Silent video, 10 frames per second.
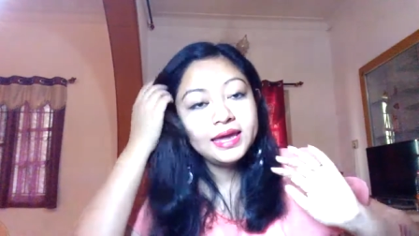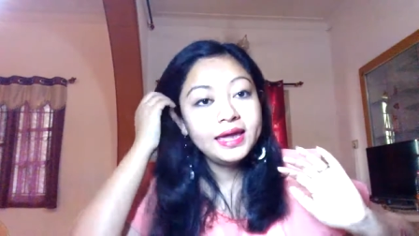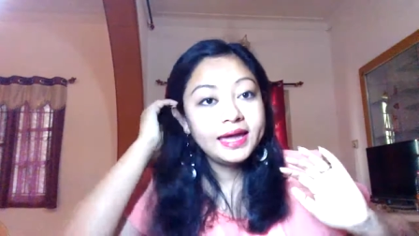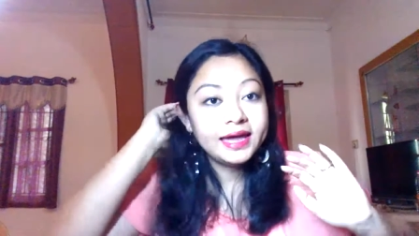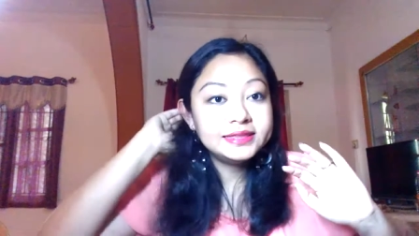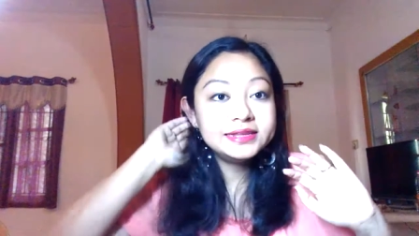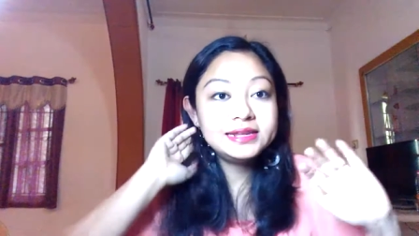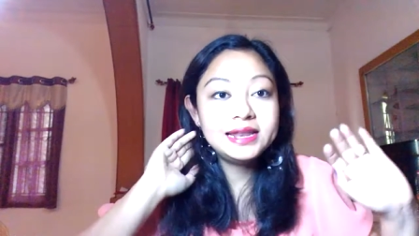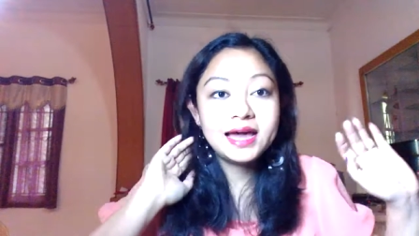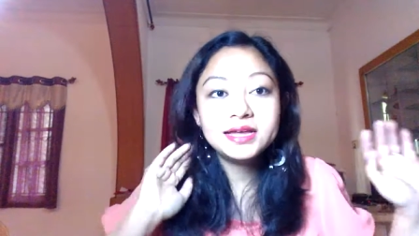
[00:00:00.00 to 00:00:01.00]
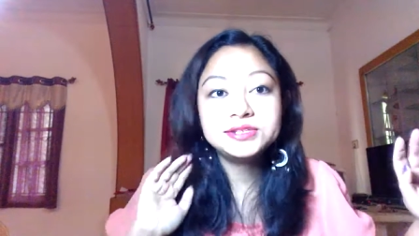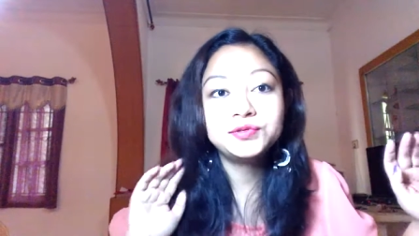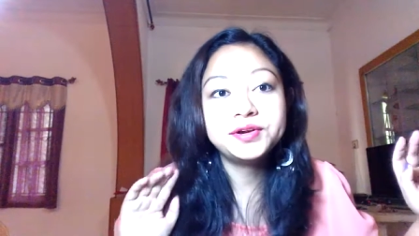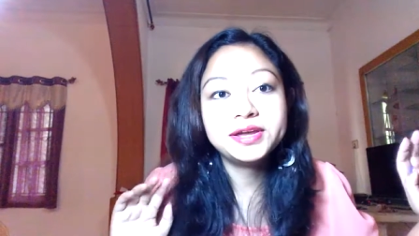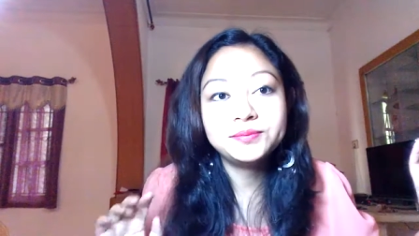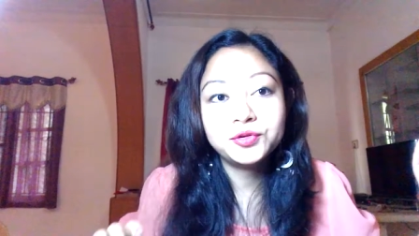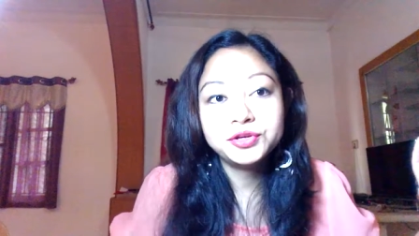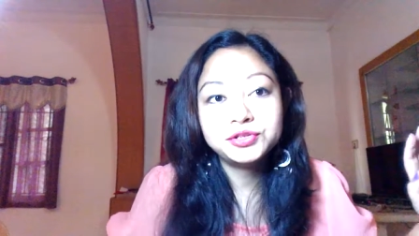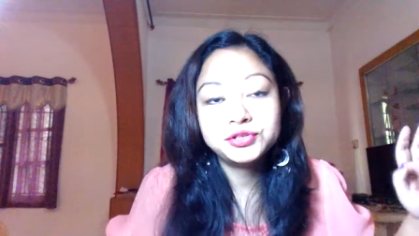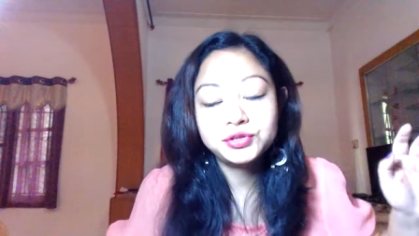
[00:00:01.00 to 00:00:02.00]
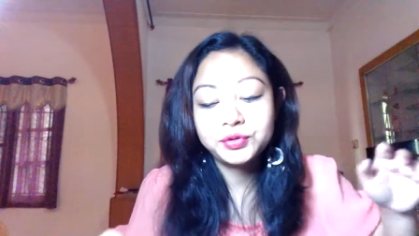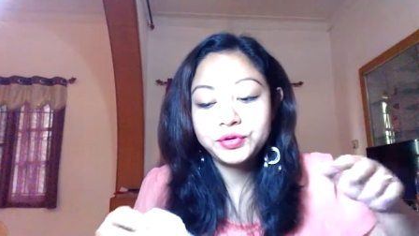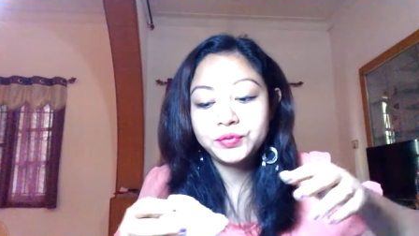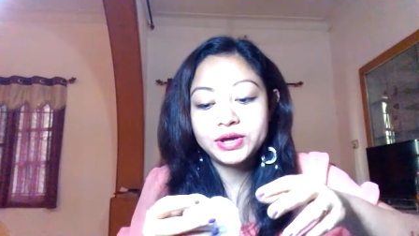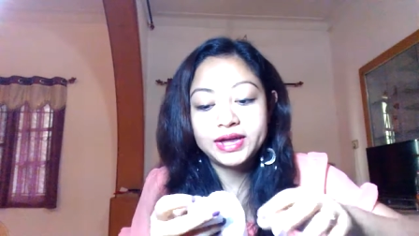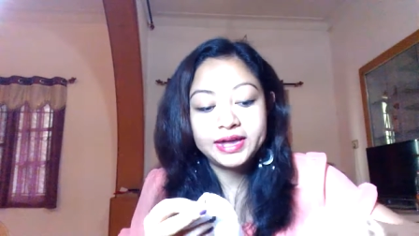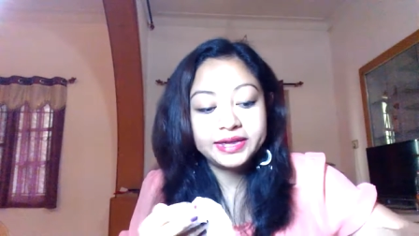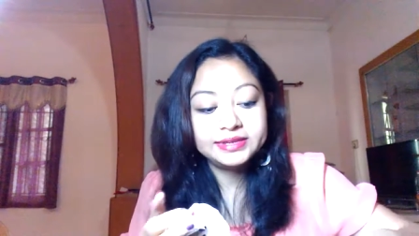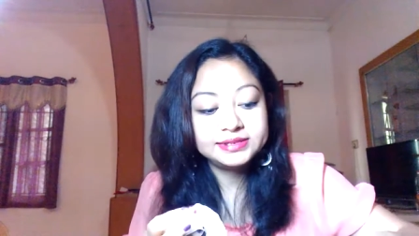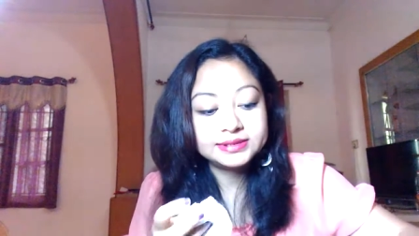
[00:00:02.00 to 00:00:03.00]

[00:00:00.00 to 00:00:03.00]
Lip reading: And the last one I'm going to show you, guys,